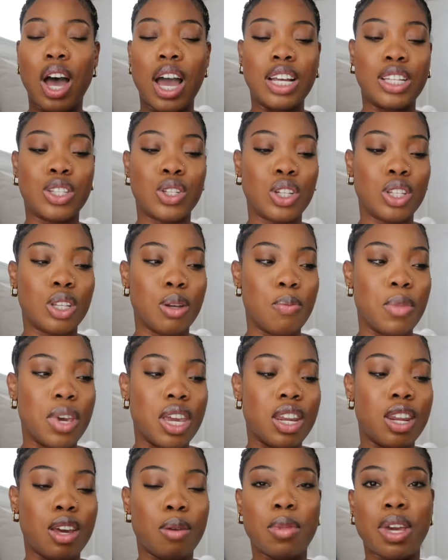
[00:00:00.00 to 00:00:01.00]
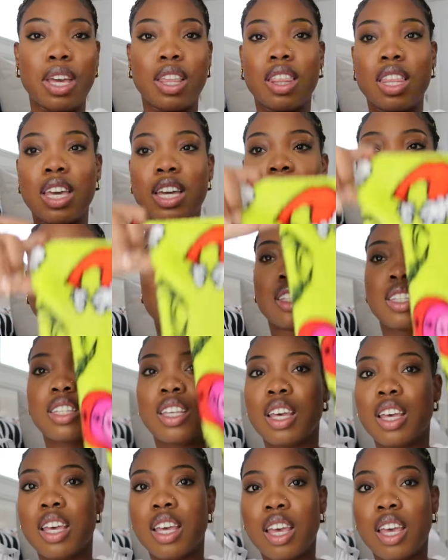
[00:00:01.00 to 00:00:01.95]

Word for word: I took the medium in this